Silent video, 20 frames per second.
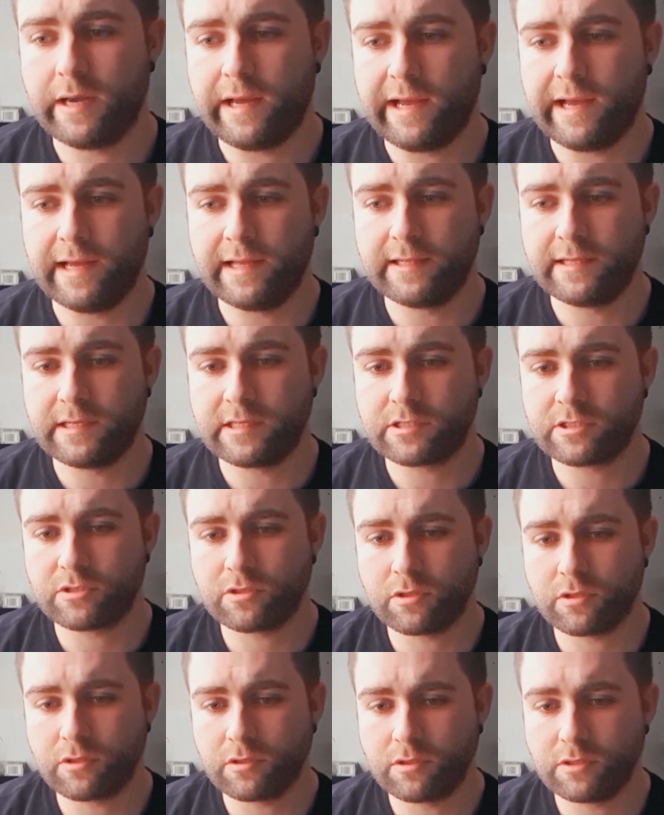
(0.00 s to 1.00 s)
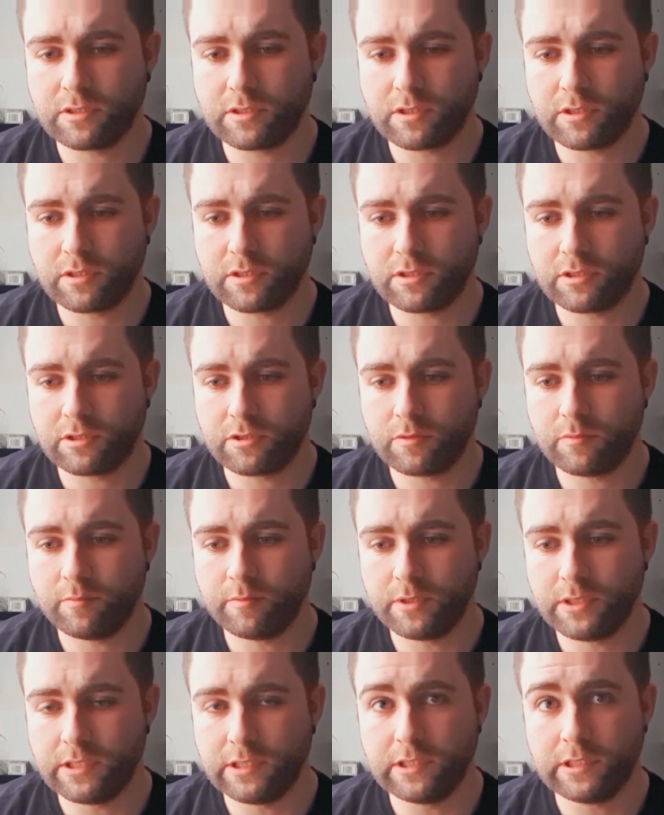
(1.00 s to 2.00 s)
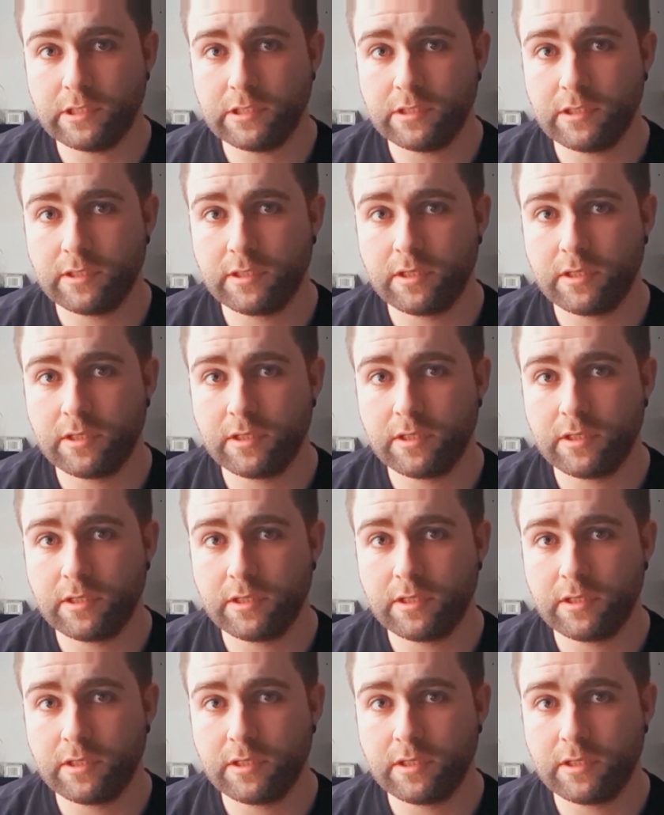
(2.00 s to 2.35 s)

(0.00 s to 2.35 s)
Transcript: and that song is going to be